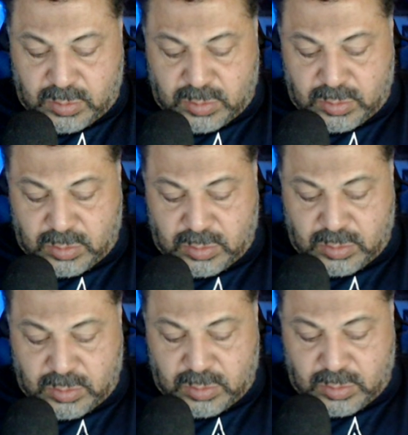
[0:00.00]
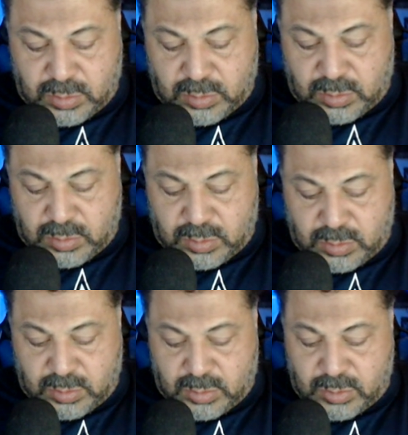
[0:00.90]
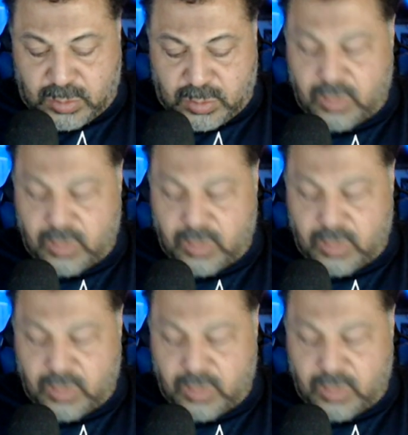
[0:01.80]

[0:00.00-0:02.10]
(no one is talking)